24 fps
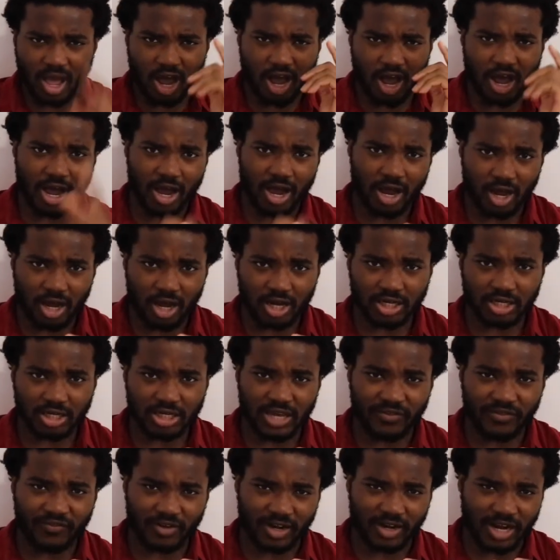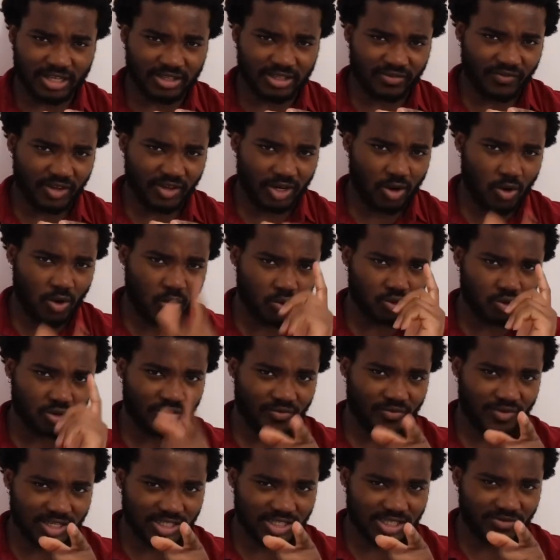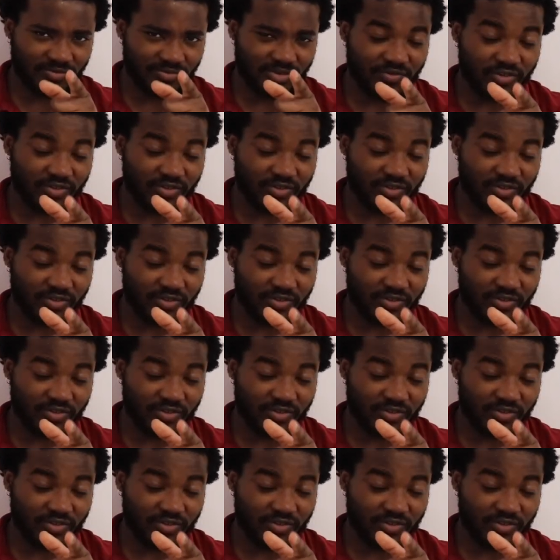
Uh, if you like the video, don't forget to,